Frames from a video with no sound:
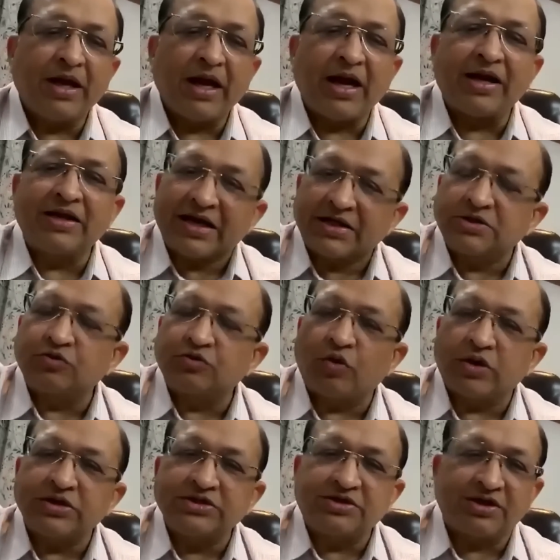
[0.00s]
and that is
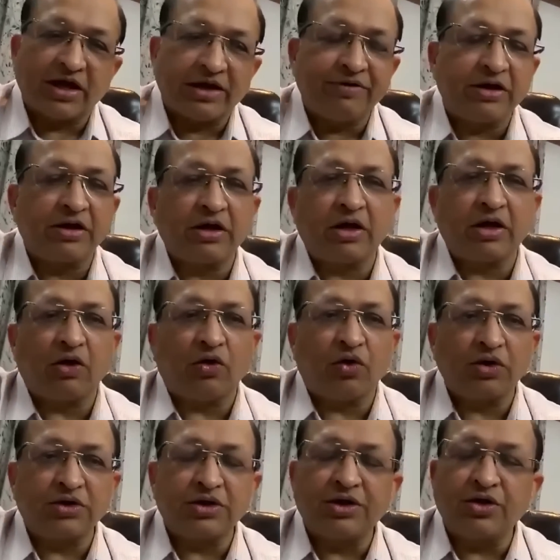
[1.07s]
what is driving
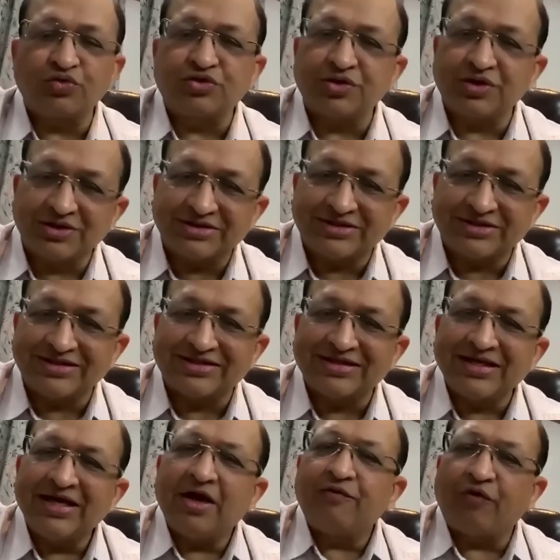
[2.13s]
all the new surges.